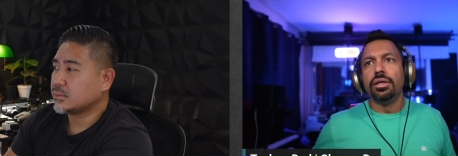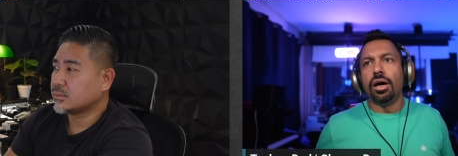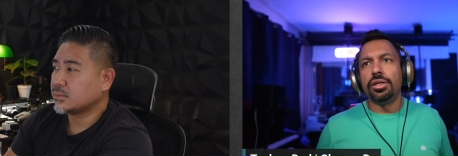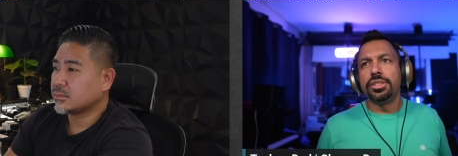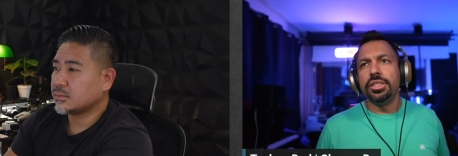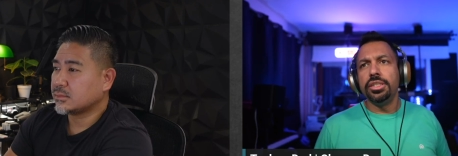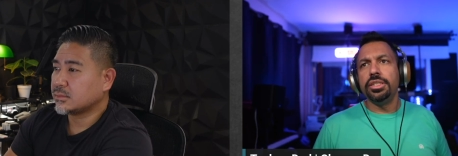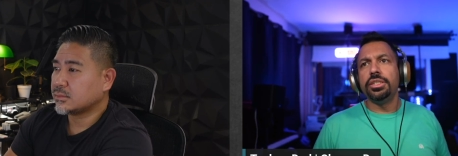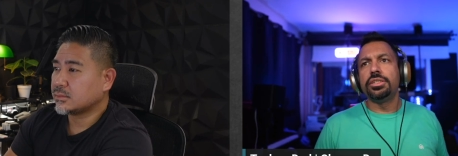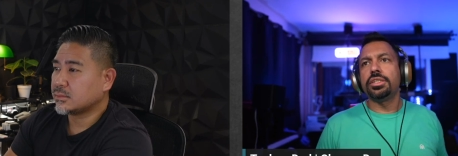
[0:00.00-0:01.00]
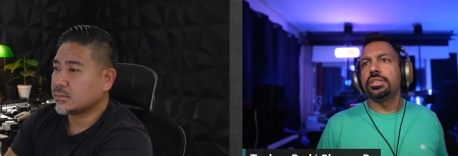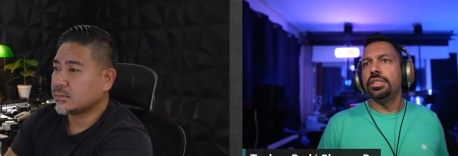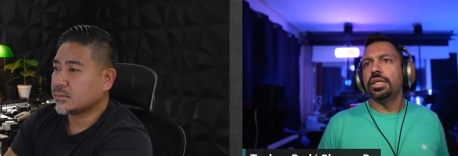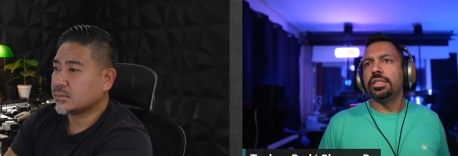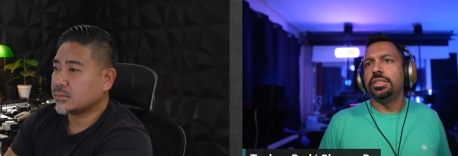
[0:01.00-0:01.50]
Speaker 1: RTD
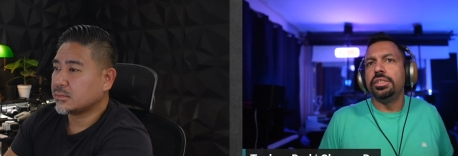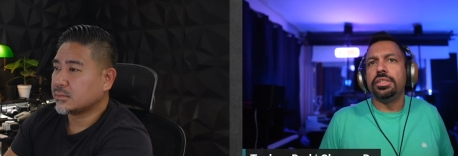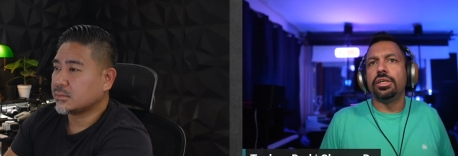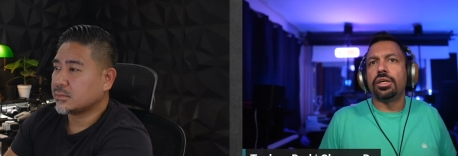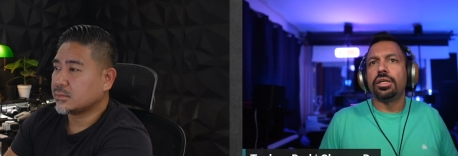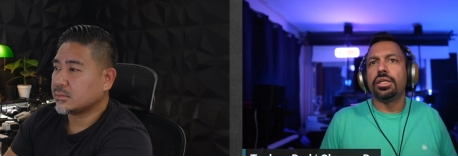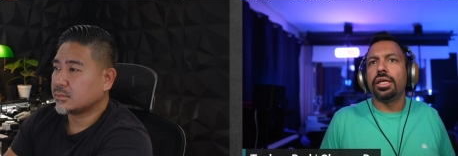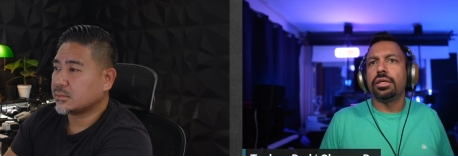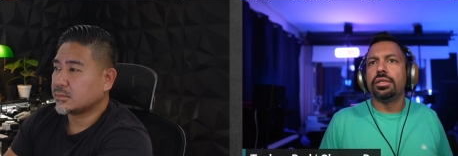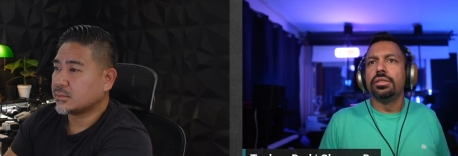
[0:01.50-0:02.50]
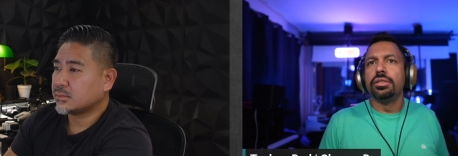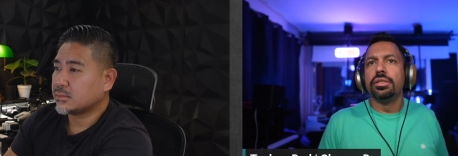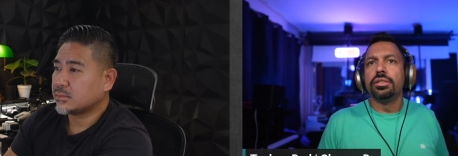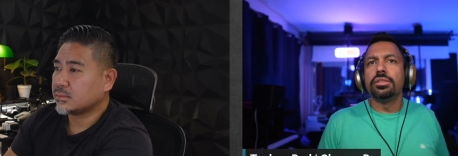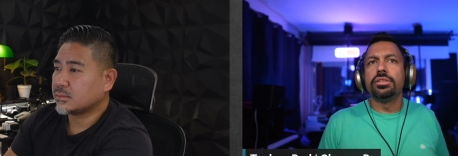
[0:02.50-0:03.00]
1619 nineteen DR. Yeah.
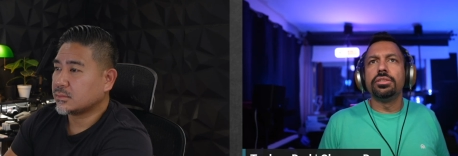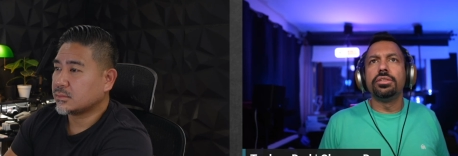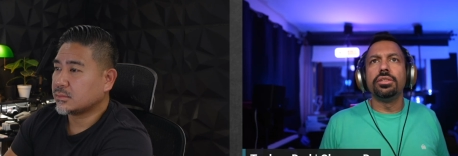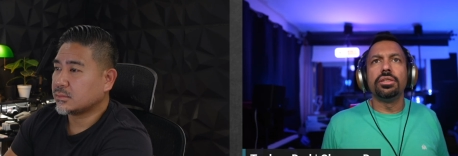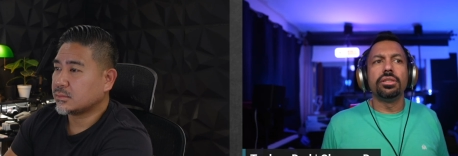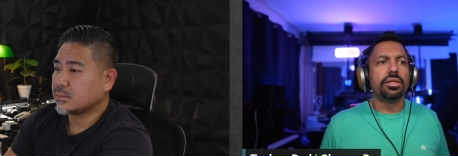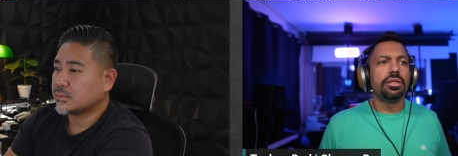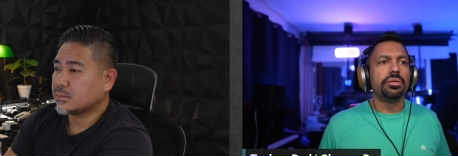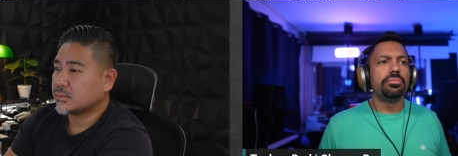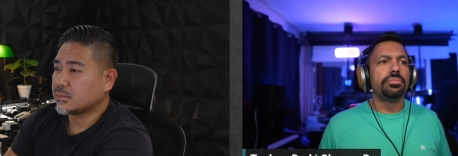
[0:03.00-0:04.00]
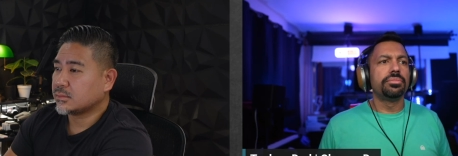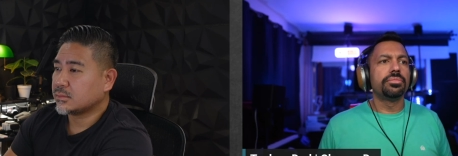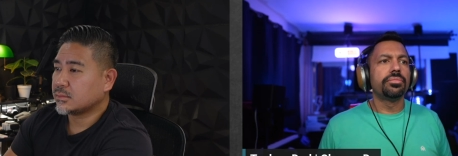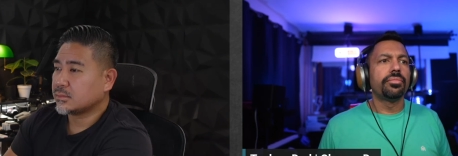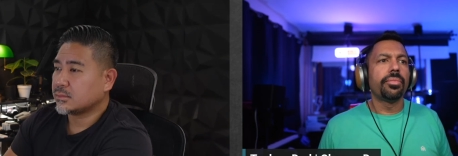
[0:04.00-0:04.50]
This is the um
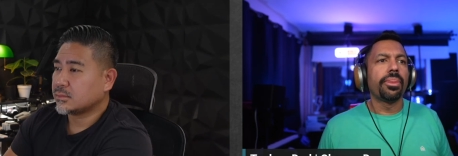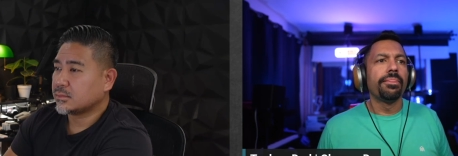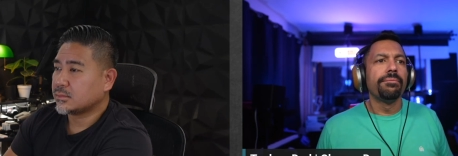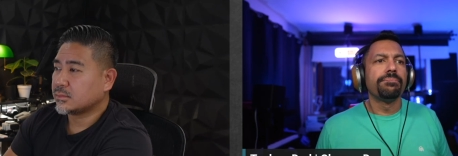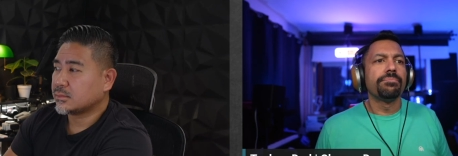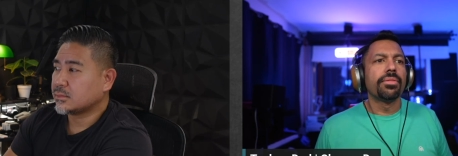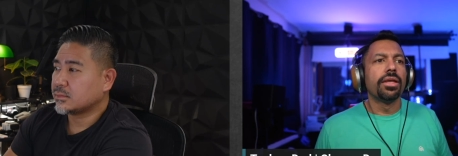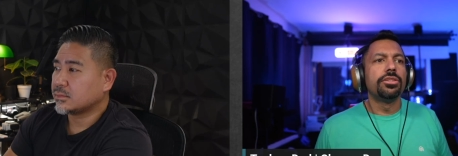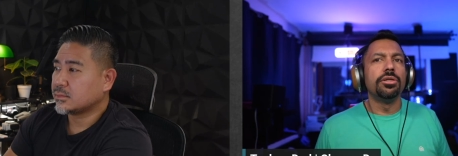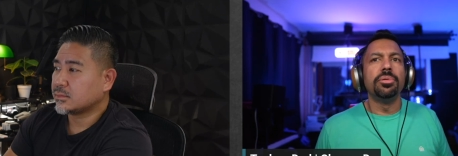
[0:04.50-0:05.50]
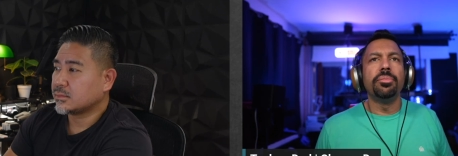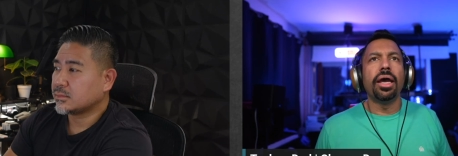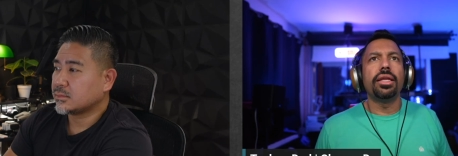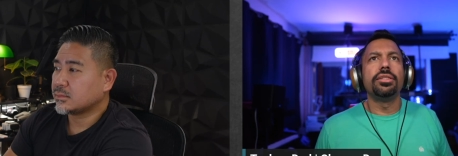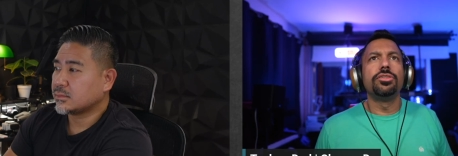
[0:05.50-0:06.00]
Dolby
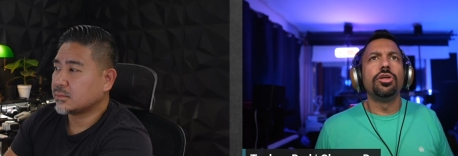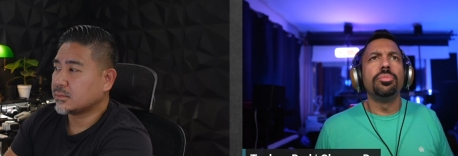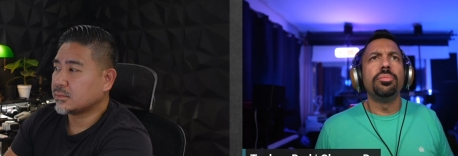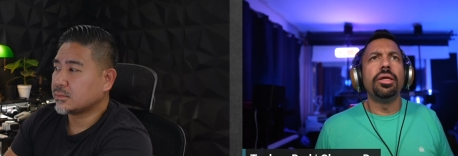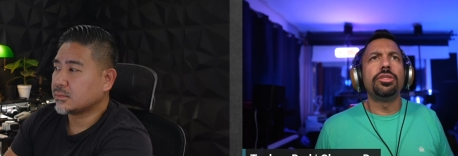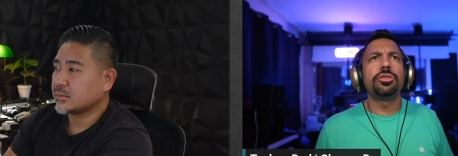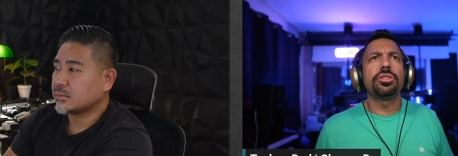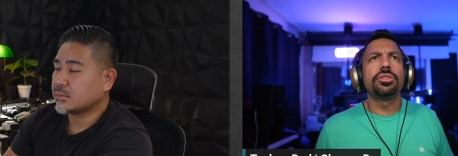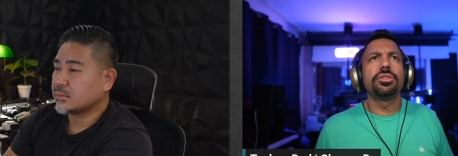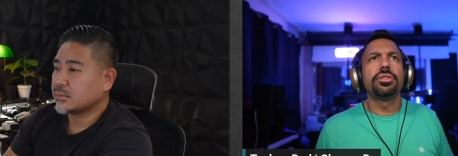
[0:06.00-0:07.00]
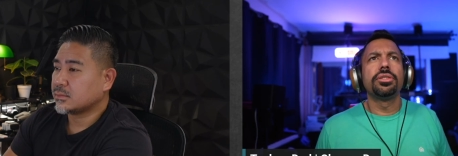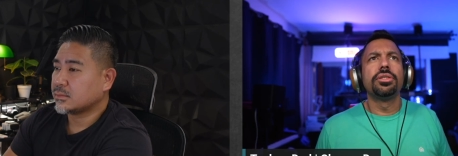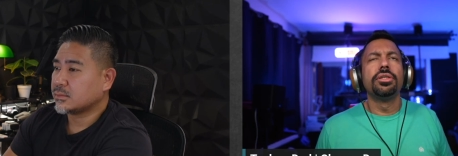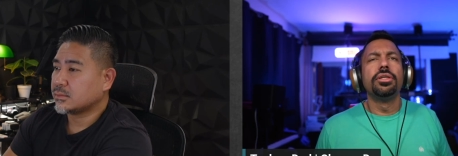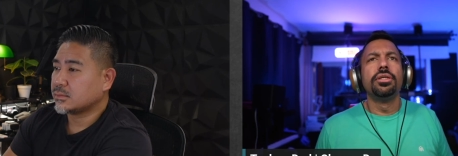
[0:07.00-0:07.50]
MAT is Dolby Matrix.
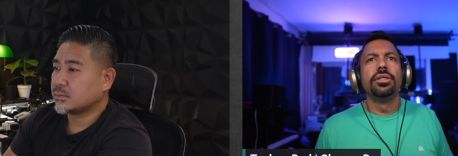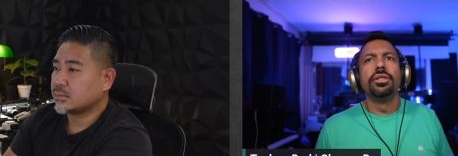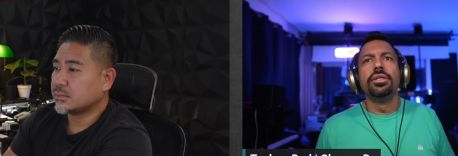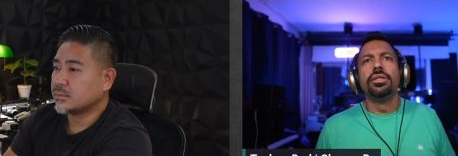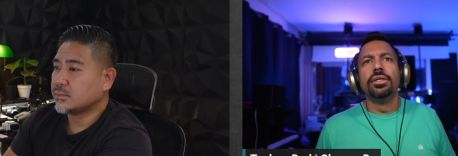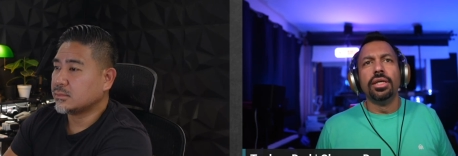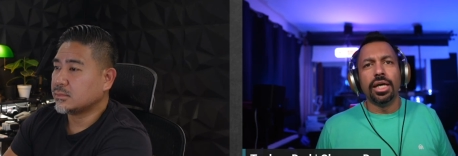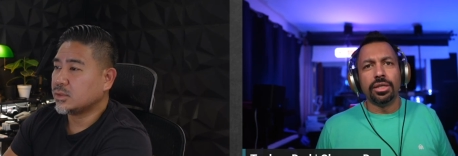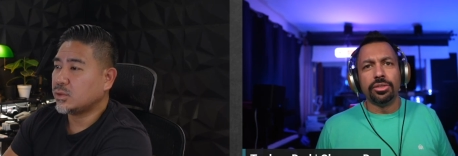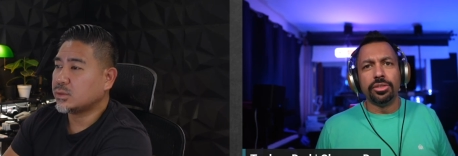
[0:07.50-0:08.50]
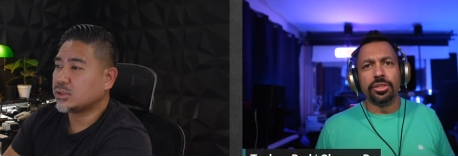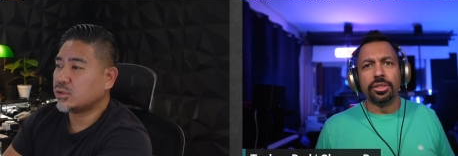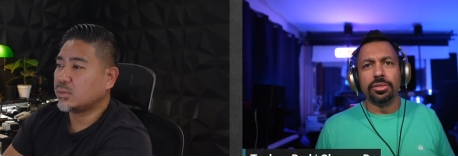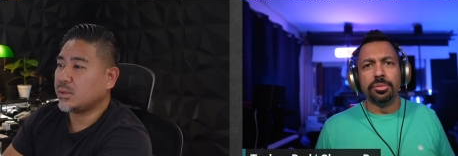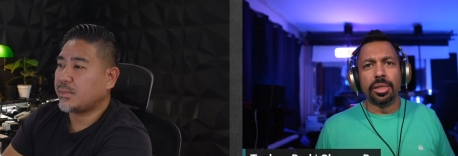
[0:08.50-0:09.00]
Mm-hmm. I don't know. You, you,
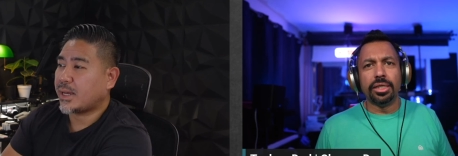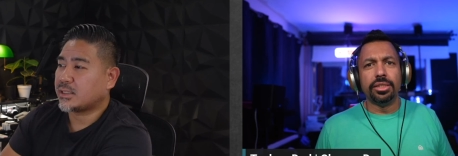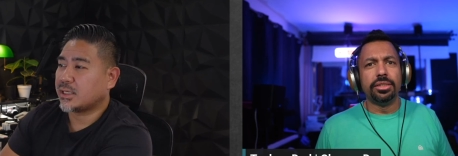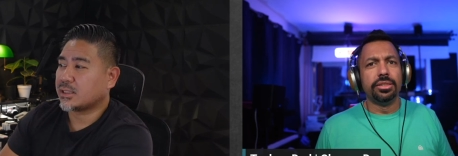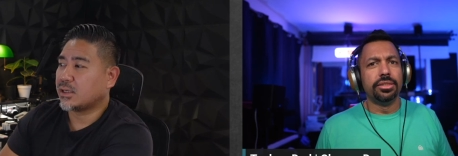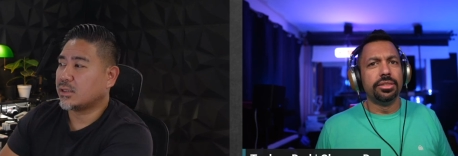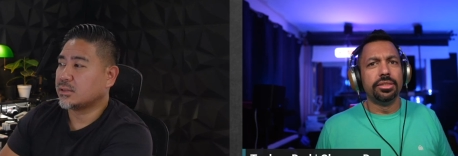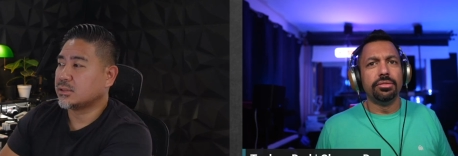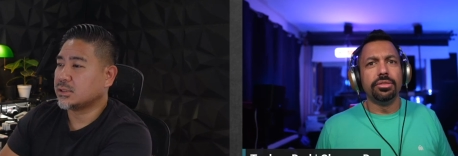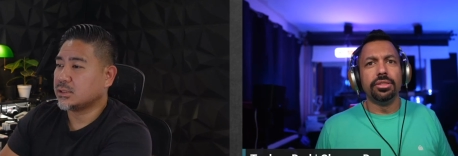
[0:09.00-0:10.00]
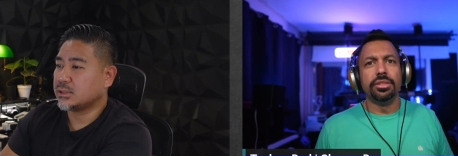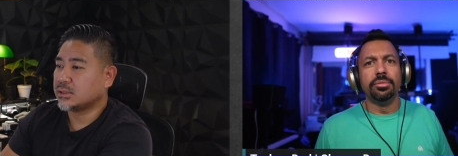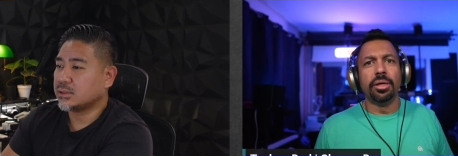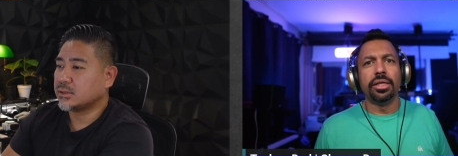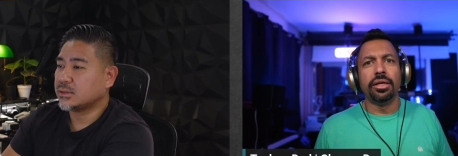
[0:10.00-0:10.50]
you might technology. You
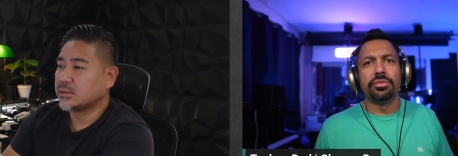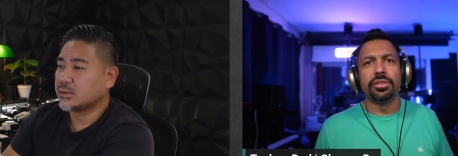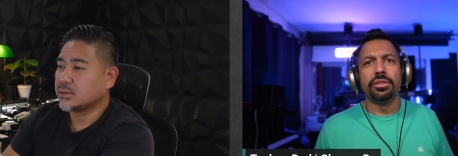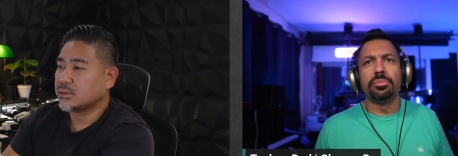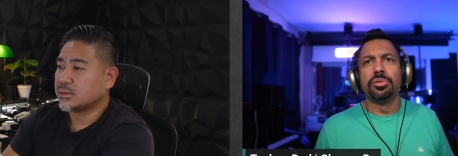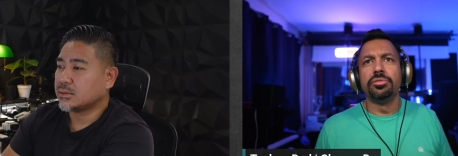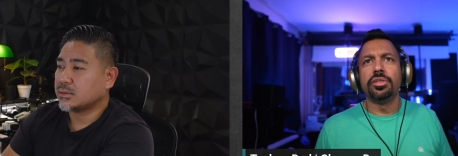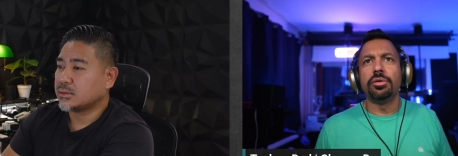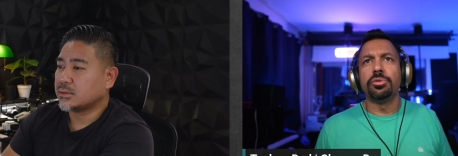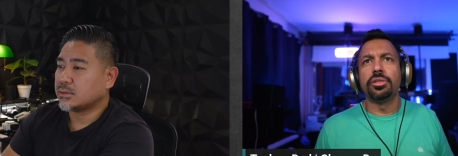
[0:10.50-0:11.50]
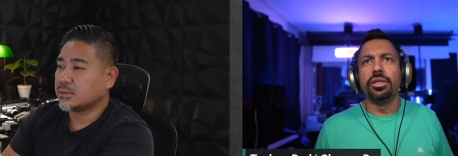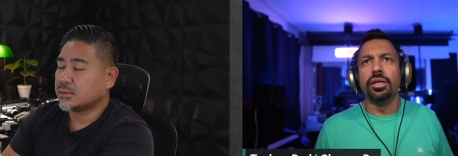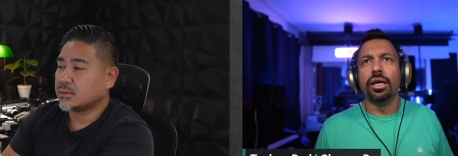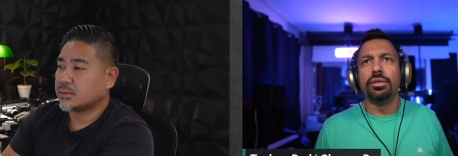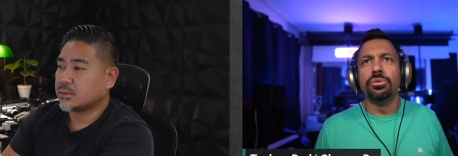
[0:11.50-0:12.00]
might have to approve that with
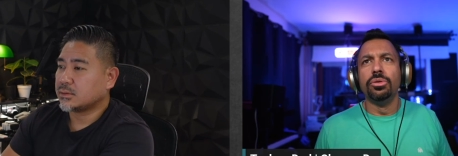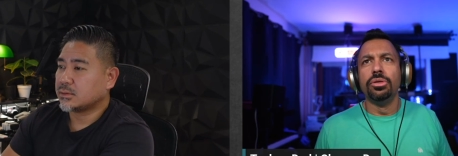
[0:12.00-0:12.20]
Keanu.